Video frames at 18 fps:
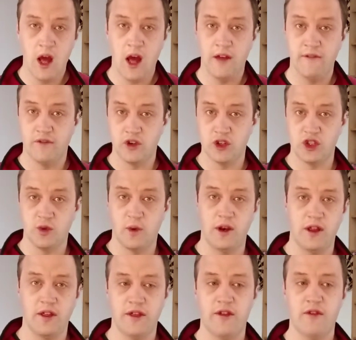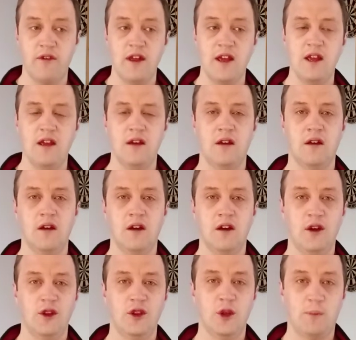and verse 23
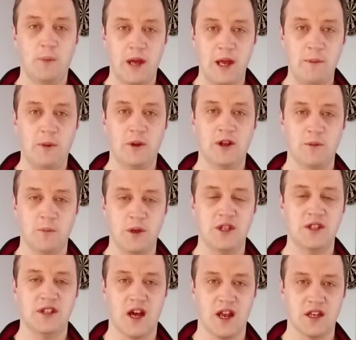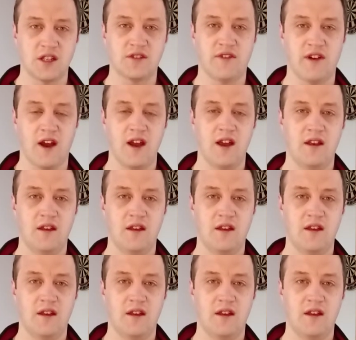the people can be satisfied